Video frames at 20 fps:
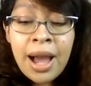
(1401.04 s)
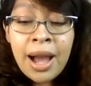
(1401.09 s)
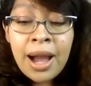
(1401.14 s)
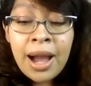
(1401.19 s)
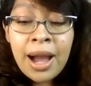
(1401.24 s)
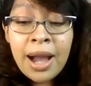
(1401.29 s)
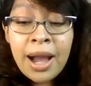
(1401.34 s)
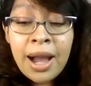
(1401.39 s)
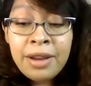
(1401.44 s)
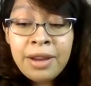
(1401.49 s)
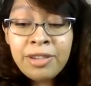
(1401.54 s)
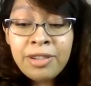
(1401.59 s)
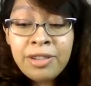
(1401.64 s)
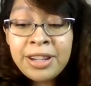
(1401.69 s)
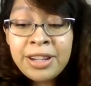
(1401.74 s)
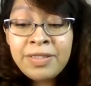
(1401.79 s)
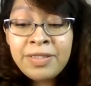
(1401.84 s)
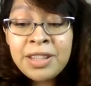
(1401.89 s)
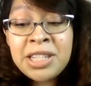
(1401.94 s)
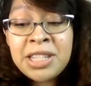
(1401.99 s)
I forgive
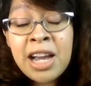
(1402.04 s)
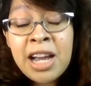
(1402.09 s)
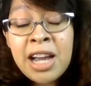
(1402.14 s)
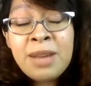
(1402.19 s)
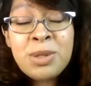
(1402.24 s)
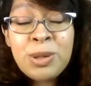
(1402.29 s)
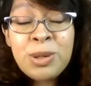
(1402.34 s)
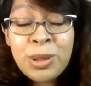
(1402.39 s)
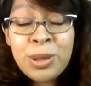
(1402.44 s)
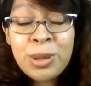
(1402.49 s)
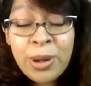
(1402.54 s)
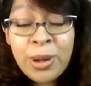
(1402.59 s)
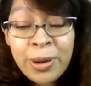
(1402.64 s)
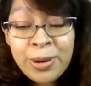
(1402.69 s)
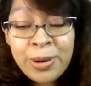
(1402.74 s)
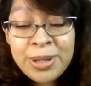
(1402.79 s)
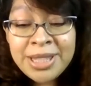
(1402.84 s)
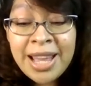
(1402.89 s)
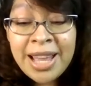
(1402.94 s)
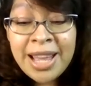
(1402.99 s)
the times you thought or
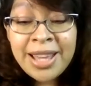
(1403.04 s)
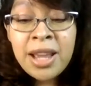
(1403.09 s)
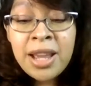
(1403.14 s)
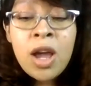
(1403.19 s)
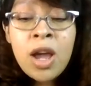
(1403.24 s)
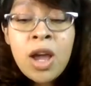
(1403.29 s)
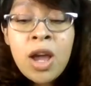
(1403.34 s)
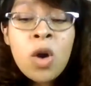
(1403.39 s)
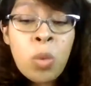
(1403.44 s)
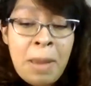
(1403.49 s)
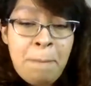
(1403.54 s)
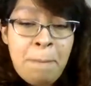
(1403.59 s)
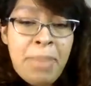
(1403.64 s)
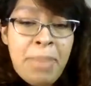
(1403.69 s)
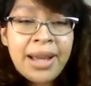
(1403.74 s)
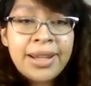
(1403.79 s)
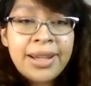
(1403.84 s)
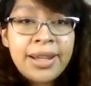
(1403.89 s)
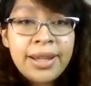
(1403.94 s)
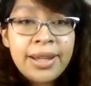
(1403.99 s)
said
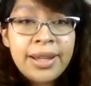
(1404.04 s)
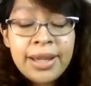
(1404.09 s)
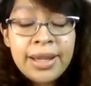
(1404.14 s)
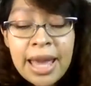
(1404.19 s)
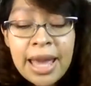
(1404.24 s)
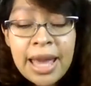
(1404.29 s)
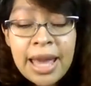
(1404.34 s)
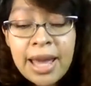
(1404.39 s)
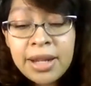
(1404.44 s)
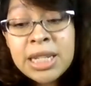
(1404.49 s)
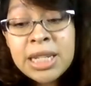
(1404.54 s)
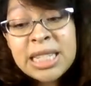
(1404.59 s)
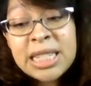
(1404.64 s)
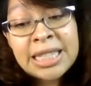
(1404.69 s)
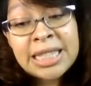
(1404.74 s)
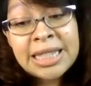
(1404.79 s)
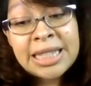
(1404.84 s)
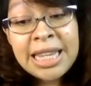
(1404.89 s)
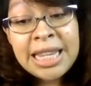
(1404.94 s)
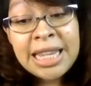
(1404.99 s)
wetback and
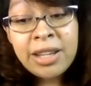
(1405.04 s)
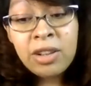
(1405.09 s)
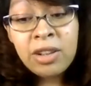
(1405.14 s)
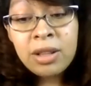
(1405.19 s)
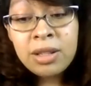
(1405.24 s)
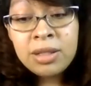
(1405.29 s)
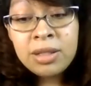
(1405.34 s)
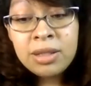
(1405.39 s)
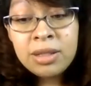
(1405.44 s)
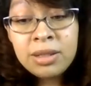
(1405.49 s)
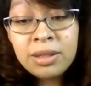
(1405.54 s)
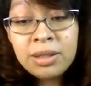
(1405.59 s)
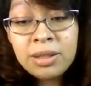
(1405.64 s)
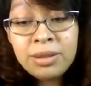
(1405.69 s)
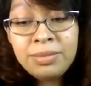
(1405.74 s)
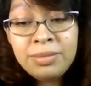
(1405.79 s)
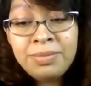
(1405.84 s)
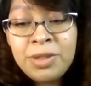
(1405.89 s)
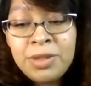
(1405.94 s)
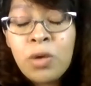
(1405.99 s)
illegal.
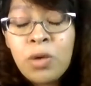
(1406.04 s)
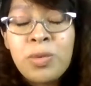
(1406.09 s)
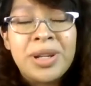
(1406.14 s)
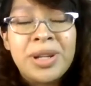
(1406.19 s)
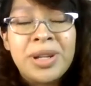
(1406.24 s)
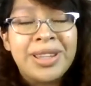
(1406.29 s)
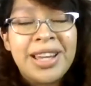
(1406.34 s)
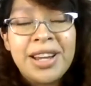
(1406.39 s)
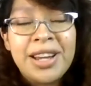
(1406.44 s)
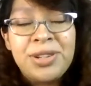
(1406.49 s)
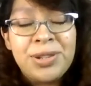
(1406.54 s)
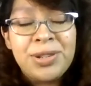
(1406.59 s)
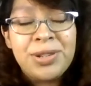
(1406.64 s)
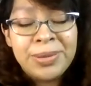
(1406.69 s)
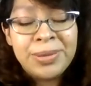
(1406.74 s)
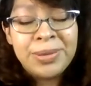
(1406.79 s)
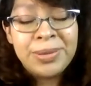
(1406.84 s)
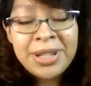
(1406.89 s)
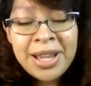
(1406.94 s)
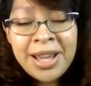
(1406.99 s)
No, really, I do.
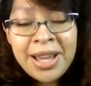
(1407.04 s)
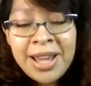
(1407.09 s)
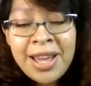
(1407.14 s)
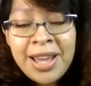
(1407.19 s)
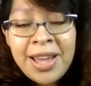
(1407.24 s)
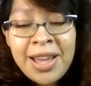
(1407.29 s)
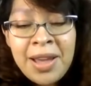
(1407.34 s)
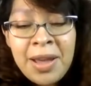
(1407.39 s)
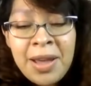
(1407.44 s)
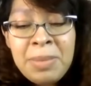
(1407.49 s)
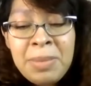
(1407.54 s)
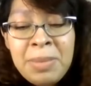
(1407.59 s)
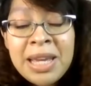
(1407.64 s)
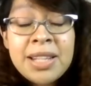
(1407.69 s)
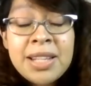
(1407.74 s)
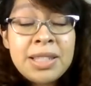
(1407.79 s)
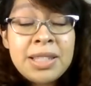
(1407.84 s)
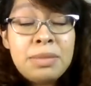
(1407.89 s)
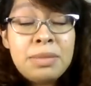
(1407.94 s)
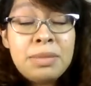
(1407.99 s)

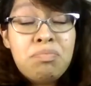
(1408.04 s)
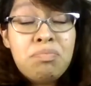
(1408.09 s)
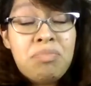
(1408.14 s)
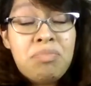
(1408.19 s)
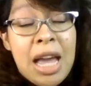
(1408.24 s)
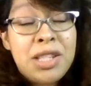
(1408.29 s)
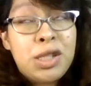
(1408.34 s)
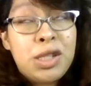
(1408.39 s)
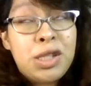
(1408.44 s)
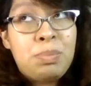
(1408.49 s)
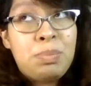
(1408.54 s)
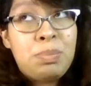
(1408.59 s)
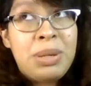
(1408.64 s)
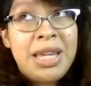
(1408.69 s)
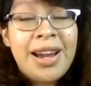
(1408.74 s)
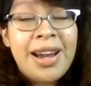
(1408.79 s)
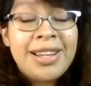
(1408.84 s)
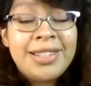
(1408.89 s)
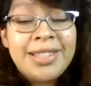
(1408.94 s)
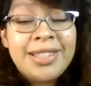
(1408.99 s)
Because
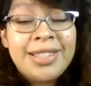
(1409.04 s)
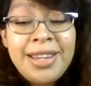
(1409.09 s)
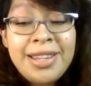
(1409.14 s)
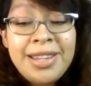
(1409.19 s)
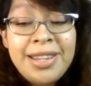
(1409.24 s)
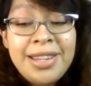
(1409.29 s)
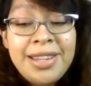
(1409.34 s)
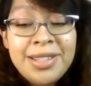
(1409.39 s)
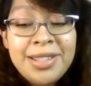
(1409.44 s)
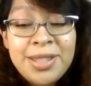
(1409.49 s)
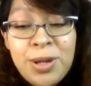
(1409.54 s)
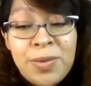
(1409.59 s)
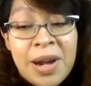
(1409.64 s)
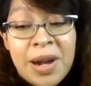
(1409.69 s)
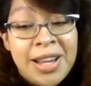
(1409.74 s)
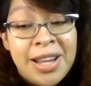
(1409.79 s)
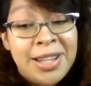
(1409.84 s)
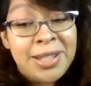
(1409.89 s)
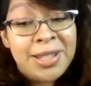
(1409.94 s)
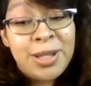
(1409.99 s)
SPIC is the new
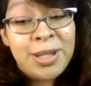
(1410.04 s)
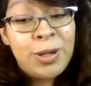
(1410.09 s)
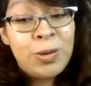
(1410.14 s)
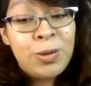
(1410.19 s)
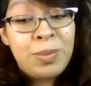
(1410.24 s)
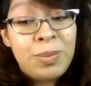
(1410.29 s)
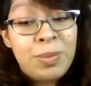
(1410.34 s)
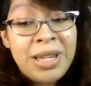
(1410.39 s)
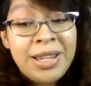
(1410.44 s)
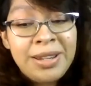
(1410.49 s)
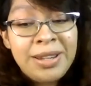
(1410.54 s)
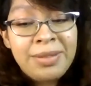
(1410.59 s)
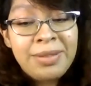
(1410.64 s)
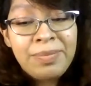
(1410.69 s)
ICUP.